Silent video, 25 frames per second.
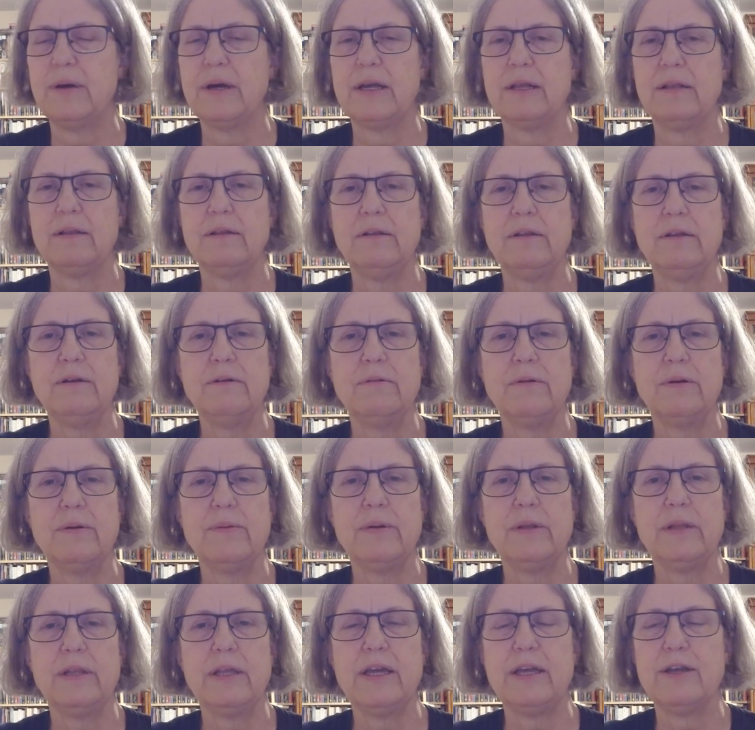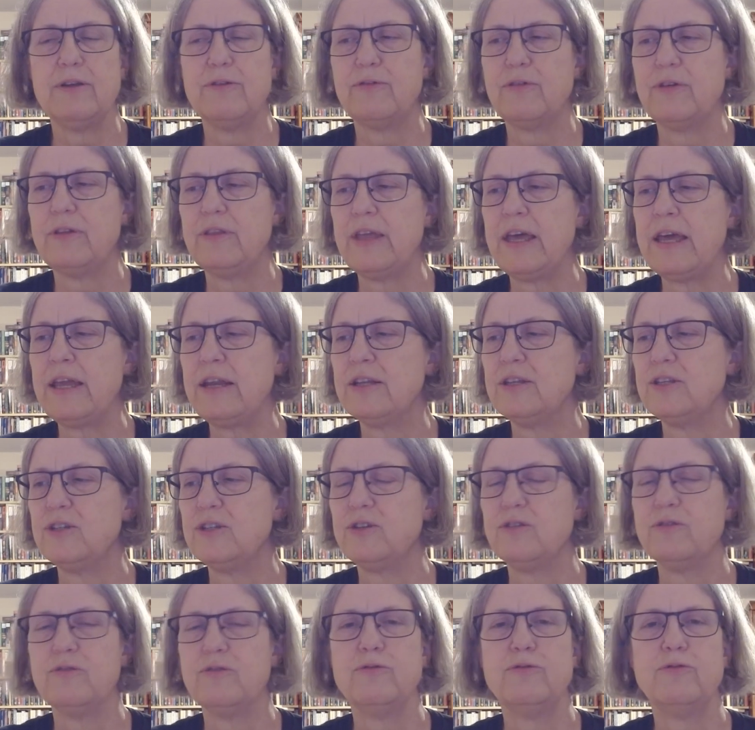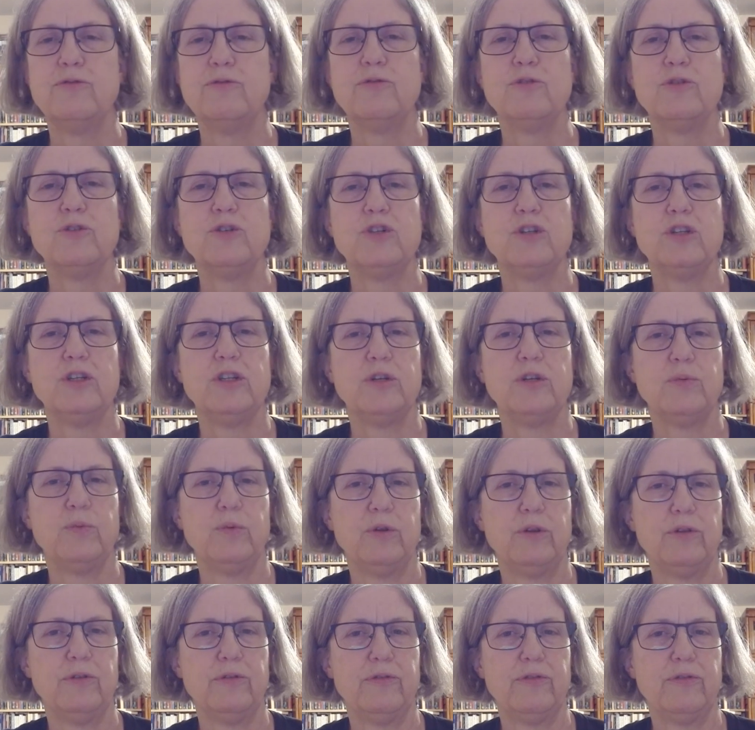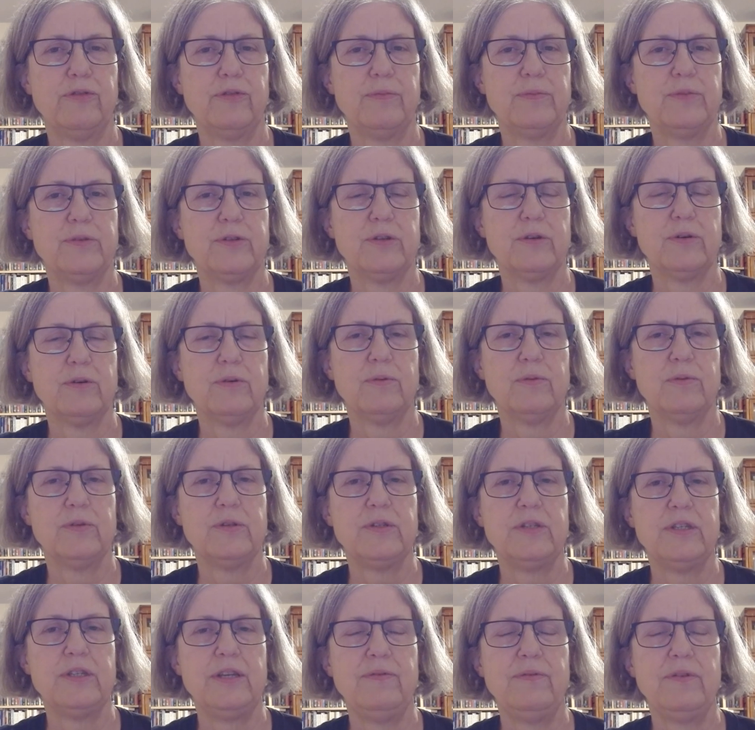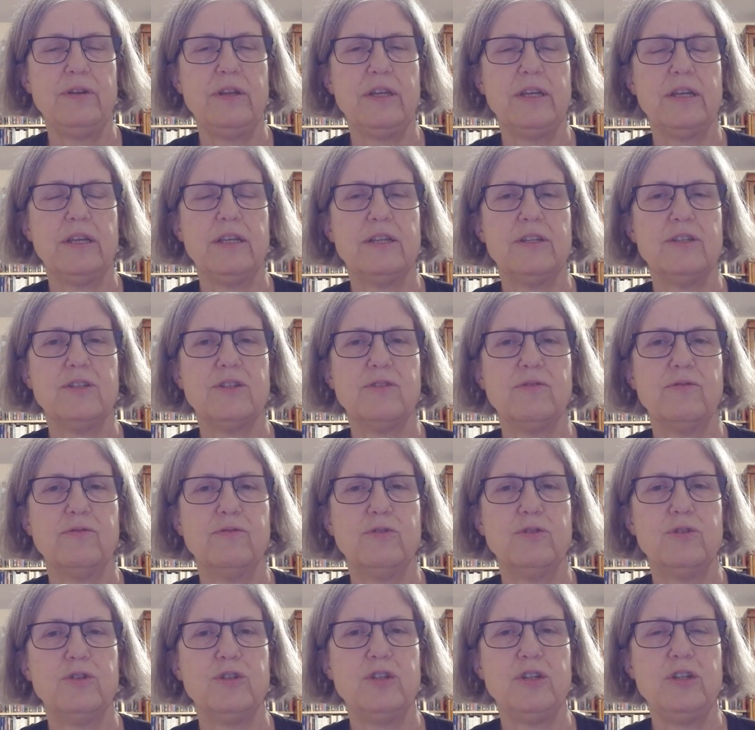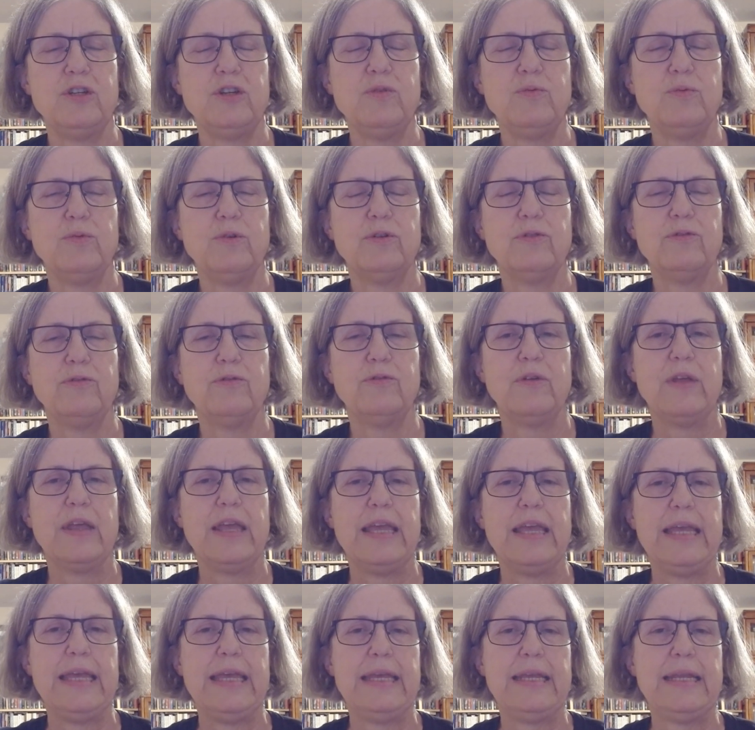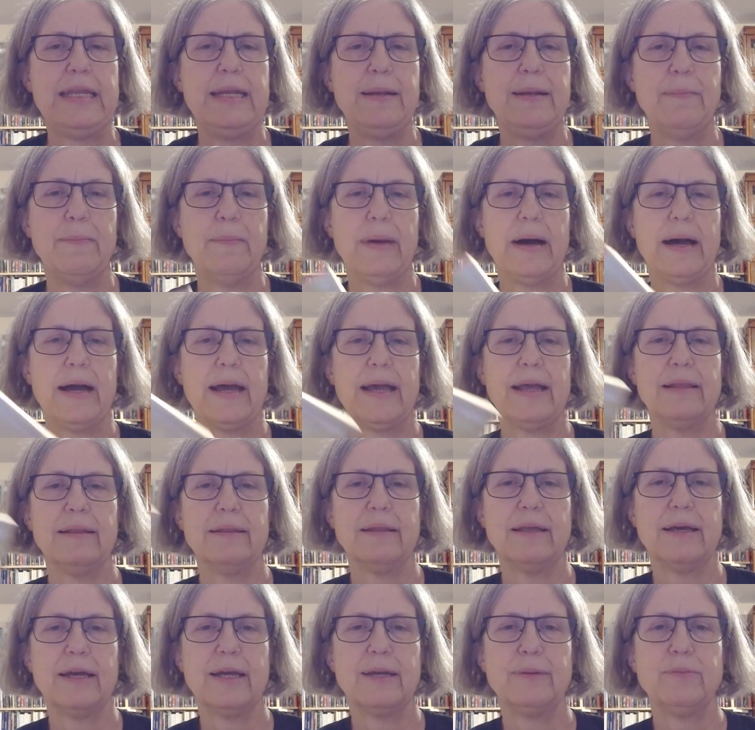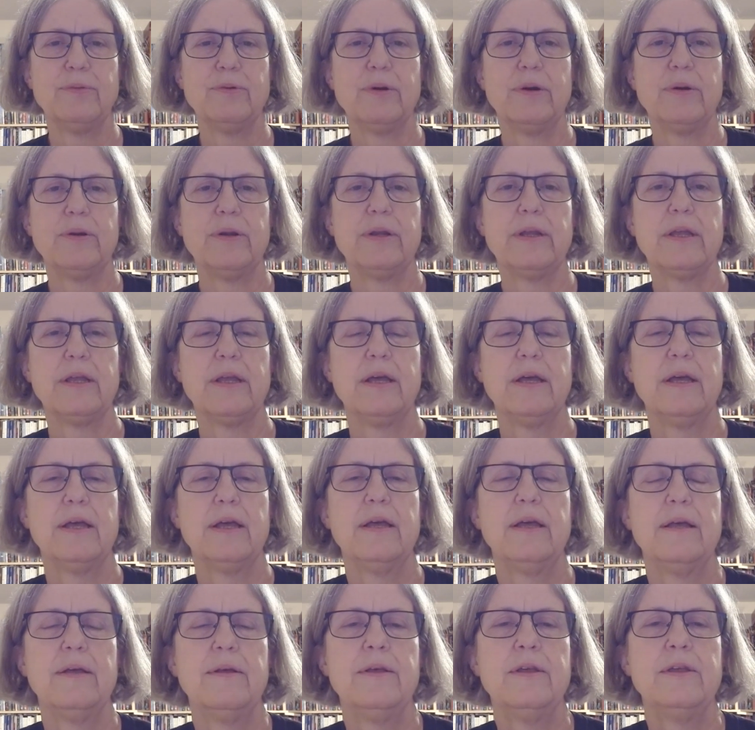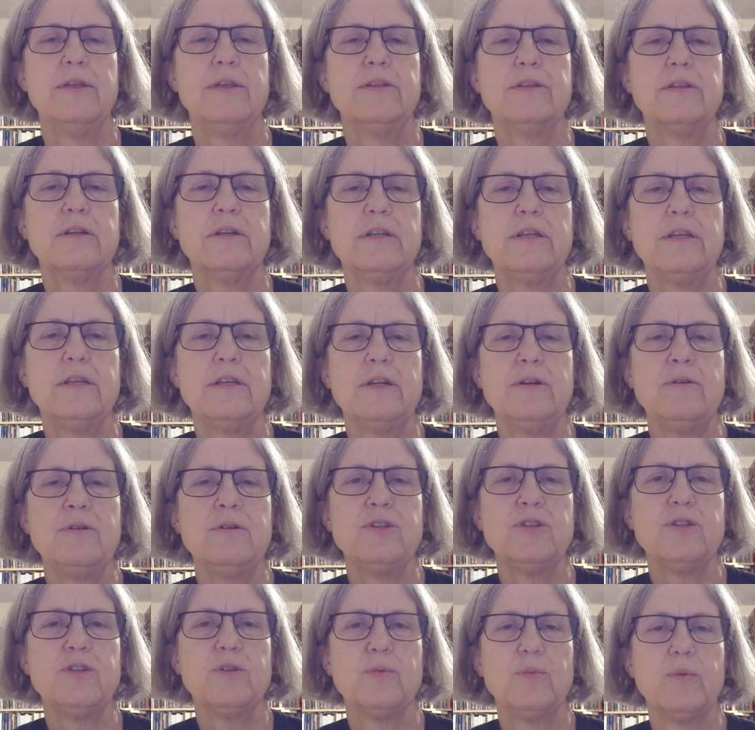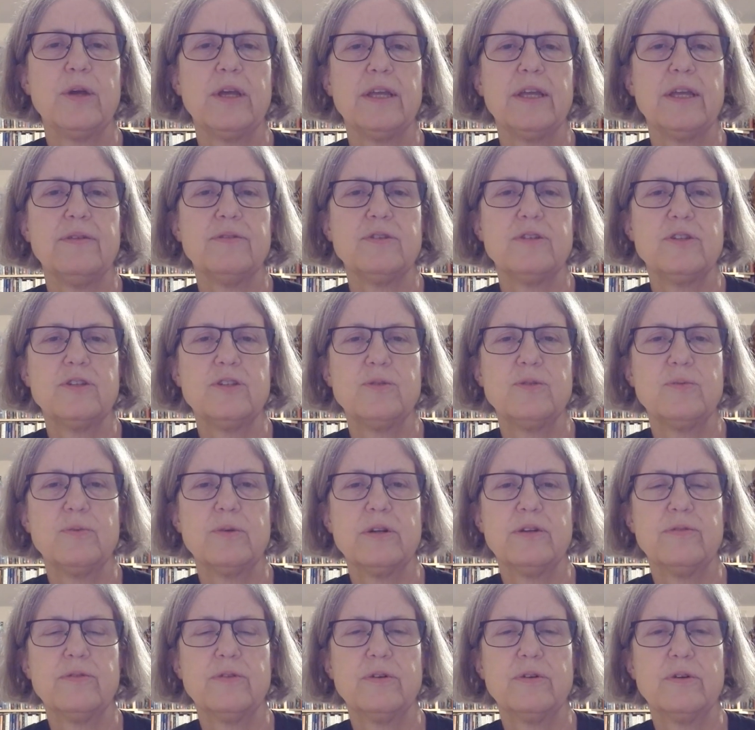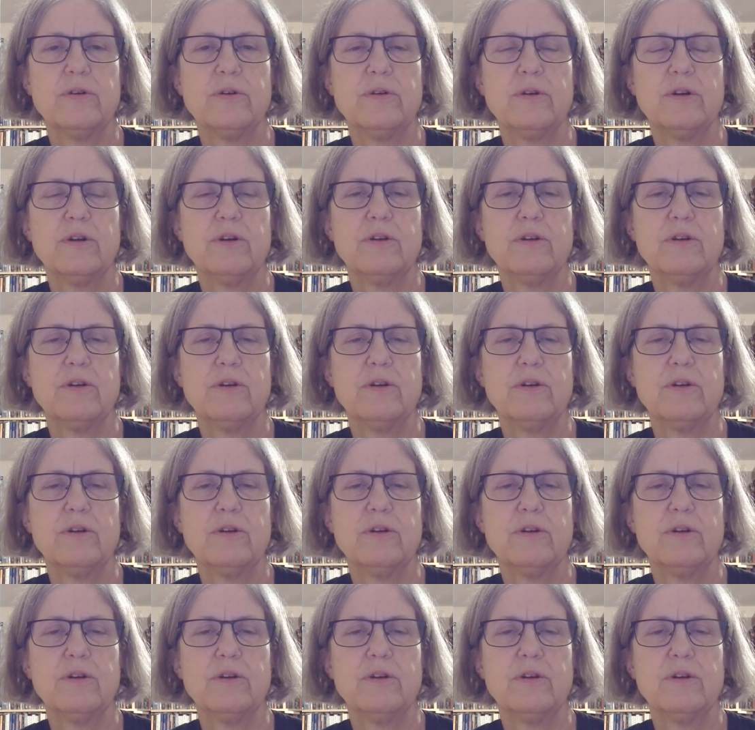literary life, and that is Virginia Woolf. So this evening it is Virginia Woolf in my library. So here is The Waves. This is one of her